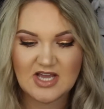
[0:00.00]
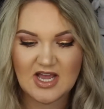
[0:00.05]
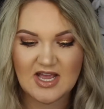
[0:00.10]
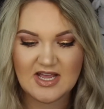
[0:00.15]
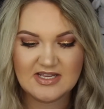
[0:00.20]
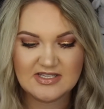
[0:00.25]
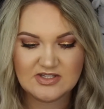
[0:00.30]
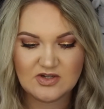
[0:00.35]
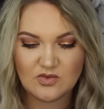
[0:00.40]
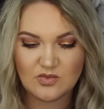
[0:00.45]

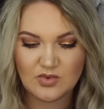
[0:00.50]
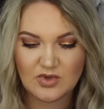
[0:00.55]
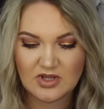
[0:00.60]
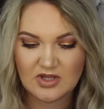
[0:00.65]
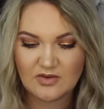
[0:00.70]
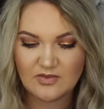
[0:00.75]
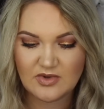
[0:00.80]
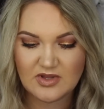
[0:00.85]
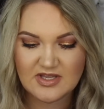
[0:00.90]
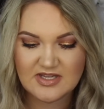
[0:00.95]
ties. They're
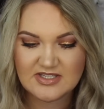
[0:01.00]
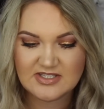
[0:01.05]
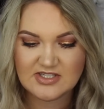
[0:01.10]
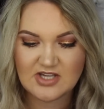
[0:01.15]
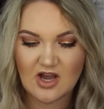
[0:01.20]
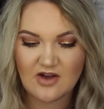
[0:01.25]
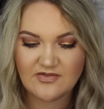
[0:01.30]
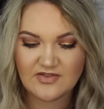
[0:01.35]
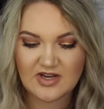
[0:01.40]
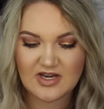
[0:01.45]
really, really
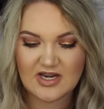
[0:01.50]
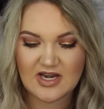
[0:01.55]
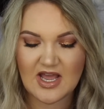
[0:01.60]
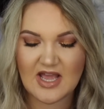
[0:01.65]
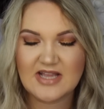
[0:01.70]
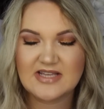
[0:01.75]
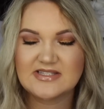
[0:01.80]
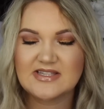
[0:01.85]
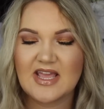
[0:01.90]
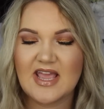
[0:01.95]
soft and
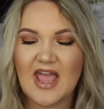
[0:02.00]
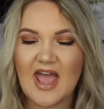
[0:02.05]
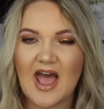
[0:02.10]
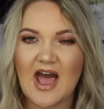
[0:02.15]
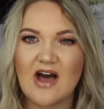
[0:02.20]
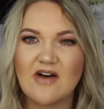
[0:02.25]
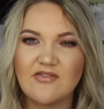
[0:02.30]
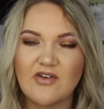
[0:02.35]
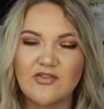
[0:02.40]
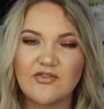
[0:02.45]
nice. They
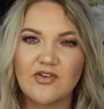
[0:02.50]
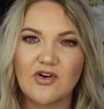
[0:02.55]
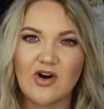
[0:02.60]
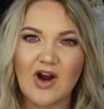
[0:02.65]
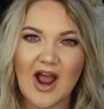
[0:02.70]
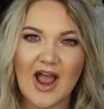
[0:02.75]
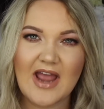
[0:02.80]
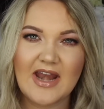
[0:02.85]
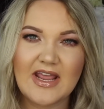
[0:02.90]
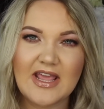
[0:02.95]
have a
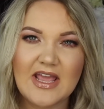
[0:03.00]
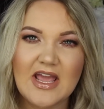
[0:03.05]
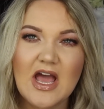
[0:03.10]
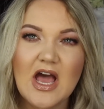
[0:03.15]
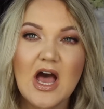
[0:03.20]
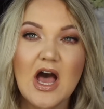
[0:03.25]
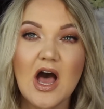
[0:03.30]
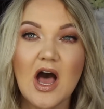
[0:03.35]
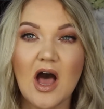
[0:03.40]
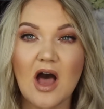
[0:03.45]
variety
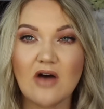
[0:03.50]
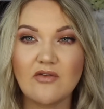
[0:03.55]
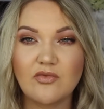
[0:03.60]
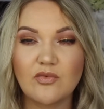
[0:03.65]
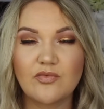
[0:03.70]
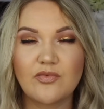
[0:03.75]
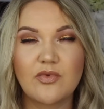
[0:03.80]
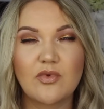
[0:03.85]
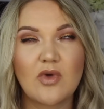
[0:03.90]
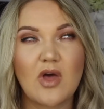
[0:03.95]

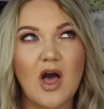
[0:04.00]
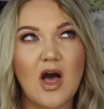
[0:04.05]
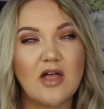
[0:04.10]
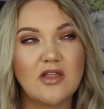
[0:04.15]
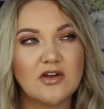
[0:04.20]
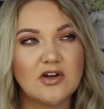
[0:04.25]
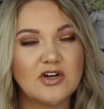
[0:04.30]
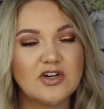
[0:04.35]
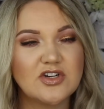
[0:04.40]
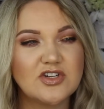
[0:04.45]
of
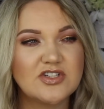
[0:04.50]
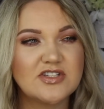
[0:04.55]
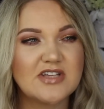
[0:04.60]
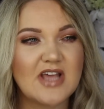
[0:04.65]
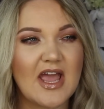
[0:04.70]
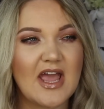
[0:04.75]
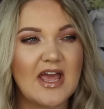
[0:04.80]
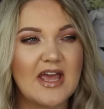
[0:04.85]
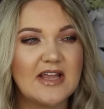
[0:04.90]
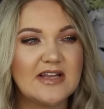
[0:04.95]
colors
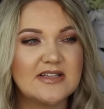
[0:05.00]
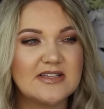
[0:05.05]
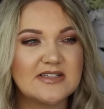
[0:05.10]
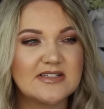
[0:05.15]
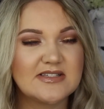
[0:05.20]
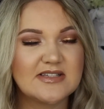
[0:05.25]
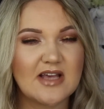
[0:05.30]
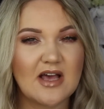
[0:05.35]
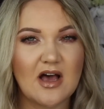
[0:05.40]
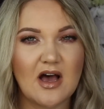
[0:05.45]

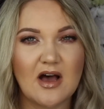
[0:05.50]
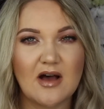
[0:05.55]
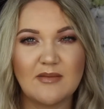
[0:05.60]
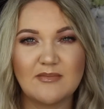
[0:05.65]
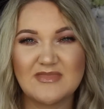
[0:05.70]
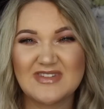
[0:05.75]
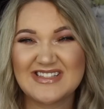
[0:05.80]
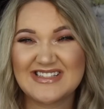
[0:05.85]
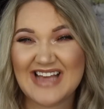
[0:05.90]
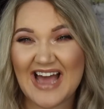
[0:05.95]
and
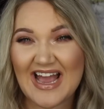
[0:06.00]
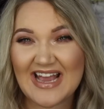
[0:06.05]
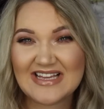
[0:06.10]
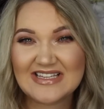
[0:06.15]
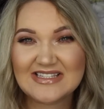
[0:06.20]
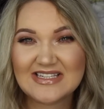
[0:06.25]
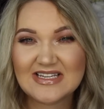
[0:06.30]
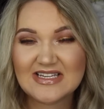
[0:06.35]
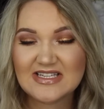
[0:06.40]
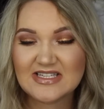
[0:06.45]
um,
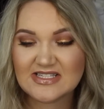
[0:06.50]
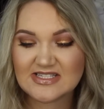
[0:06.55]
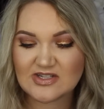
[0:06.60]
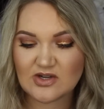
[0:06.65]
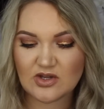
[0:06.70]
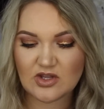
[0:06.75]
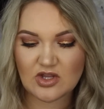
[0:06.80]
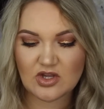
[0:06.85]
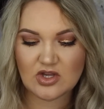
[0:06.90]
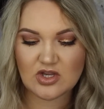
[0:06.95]
sizes,
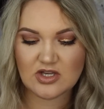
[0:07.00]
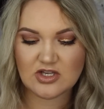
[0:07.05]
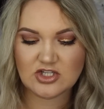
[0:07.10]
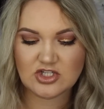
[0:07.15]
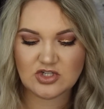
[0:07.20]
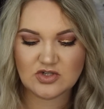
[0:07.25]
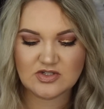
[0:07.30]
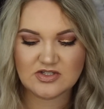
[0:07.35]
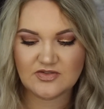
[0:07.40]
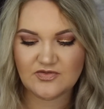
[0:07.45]
so you can
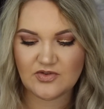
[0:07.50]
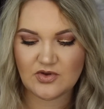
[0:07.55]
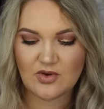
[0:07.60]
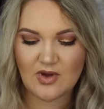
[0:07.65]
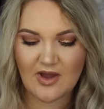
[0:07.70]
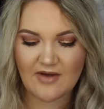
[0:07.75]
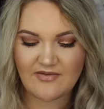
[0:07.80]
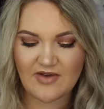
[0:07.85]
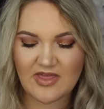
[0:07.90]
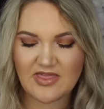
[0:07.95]
choose if you
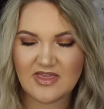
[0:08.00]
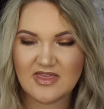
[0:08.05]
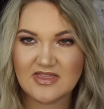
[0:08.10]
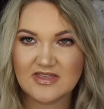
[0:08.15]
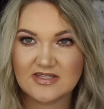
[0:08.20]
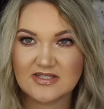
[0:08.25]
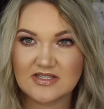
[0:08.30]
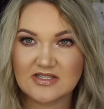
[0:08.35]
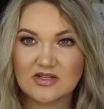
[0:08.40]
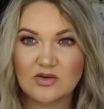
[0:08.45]
have, I think
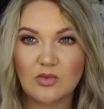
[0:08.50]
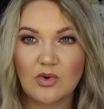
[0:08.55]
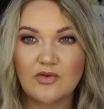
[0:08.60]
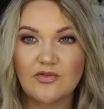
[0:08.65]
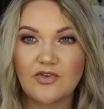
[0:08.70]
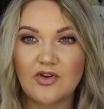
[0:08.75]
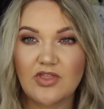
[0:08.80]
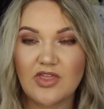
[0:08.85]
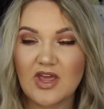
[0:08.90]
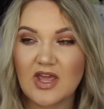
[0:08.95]
this is the
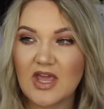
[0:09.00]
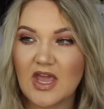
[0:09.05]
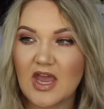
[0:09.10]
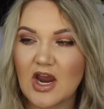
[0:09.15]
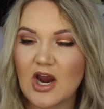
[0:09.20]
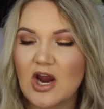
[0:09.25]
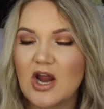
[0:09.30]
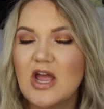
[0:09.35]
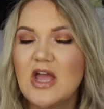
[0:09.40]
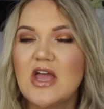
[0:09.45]
one for thick
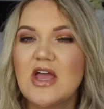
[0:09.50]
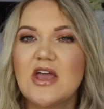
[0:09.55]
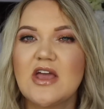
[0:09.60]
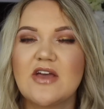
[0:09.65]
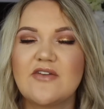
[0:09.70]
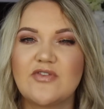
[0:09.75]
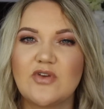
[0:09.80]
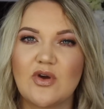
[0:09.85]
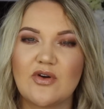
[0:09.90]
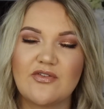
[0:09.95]
hair,
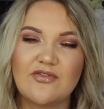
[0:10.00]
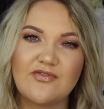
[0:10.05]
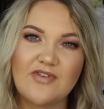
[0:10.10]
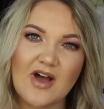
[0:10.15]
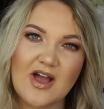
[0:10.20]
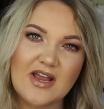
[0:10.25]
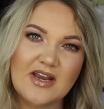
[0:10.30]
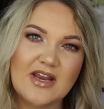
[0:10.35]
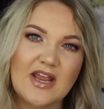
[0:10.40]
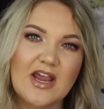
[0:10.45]
if you have
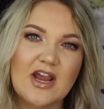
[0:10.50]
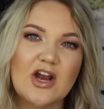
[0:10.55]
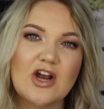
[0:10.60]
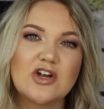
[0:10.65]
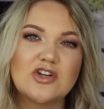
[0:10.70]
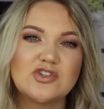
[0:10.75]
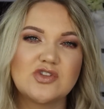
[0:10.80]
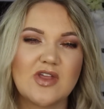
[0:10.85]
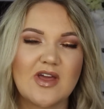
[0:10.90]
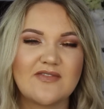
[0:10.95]
fine
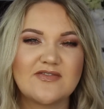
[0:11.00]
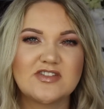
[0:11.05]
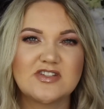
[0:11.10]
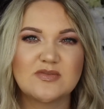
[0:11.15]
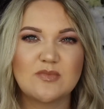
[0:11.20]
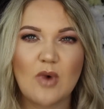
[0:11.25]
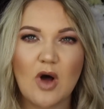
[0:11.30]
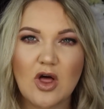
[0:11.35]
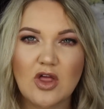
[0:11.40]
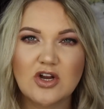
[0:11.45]
hair, so they have
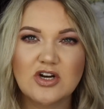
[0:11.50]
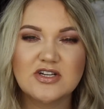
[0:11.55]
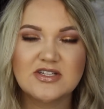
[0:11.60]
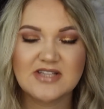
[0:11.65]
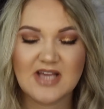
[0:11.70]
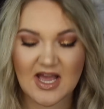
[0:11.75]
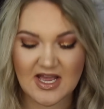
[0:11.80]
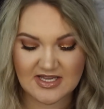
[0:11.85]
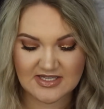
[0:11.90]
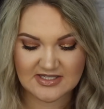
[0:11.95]
smaller
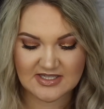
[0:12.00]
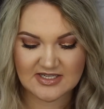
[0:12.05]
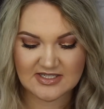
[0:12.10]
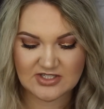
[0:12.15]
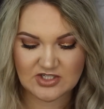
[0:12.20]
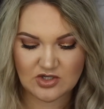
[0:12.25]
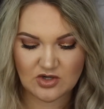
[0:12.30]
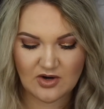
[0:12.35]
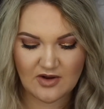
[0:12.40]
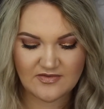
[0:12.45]

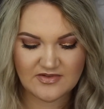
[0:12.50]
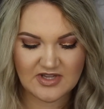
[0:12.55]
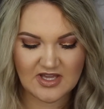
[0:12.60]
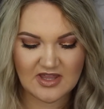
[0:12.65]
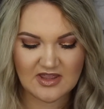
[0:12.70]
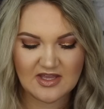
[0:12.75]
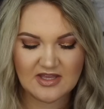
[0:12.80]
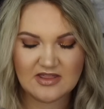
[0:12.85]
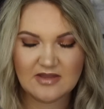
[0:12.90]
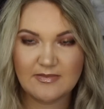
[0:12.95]
sizes. You don't have to
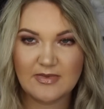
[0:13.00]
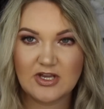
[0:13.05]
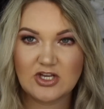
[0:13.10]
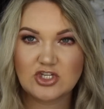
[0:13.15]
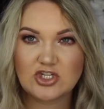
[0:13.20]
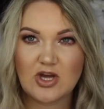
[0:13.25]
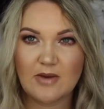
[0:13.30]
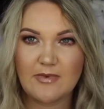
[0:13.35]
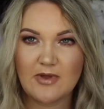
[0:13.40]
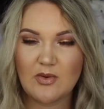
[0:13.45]
get like the big
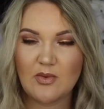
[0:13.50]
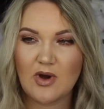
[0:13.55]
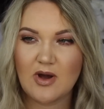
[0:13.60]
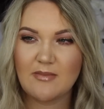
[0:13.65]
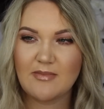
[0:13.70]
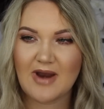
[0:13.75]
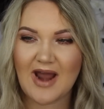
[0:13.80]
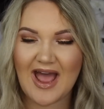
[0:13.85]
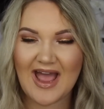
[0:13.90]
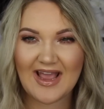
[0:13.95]
chubby
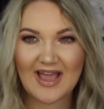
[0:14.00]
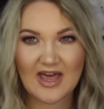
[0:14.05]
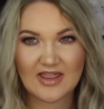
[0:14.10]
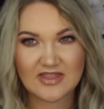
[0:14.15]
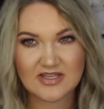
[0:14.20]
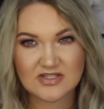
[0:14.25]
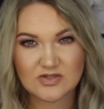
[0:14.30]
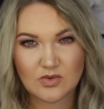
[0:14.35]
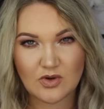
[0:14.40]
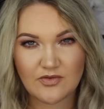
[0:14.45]
one, but I
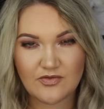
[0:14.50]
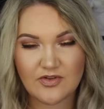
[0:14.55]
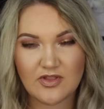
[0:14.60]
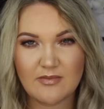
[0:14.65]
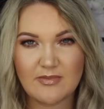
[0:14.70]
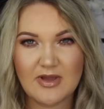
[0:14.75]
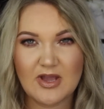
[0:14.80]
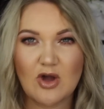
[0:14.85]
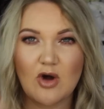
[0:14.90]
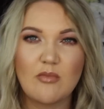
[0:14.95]
got this one for
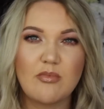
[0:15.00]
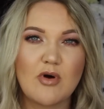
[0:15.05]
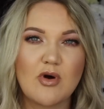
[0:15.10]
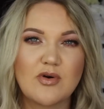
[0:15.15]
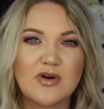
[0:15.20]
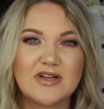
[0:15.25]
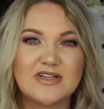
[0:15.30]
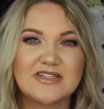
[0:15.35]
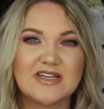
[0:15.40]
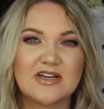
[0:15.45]
the big old
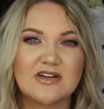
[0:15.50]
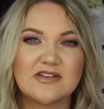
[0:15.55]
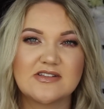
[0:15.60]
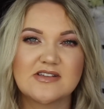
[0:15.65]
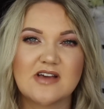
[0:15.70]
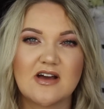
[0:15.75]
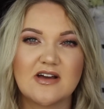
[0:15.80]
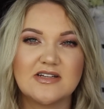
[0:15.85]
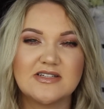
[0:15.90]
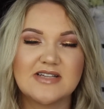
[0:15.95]

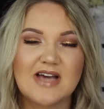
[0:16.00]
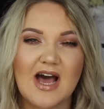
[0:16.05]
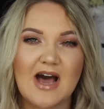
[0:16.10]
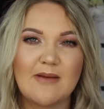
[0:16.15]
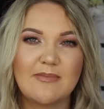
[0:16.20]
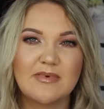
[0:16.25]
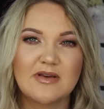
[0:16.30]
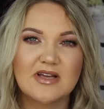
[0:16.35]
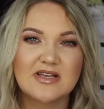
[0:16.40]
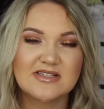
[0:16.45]
ponytails on
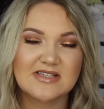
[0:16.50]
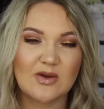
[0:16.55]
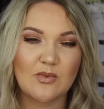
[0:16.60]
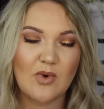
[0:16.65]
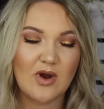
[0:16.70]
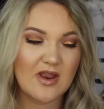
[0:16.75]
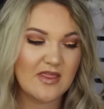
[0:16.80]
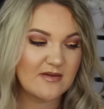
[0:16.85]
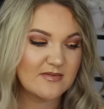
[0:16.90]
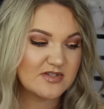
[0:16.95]
top. I
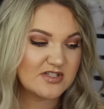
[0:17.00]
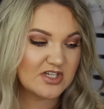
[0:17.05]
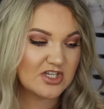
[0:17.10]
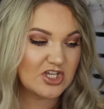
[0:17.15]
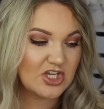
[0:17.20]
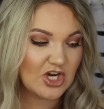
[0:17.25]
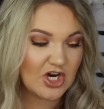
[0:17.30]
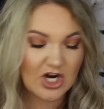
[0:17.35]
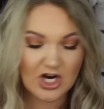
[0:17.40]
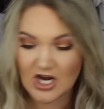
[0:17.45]
wanted them
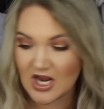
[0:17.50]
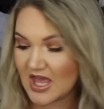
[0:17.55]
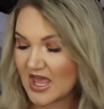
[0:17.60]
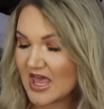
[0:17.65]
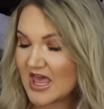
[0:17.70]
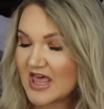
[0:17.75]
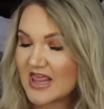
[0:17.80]
secure.